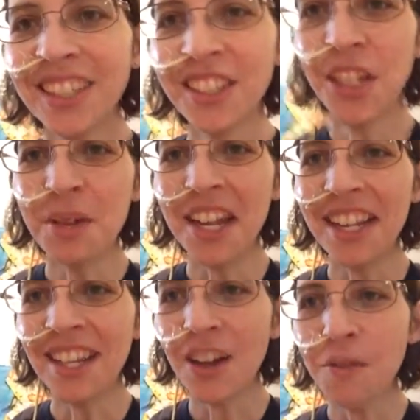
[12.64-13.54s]
so
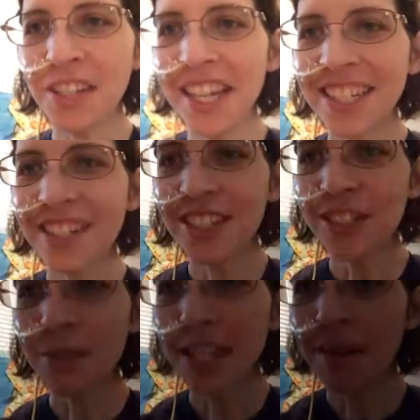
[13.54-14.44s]
anyway, hopefully I can do
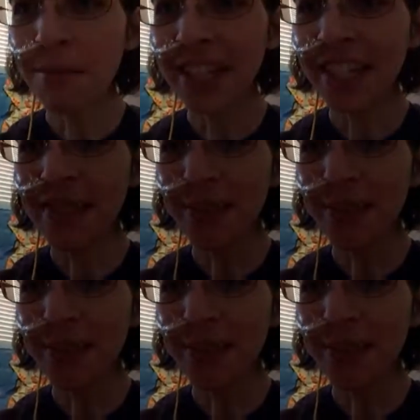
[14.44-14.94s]
this without making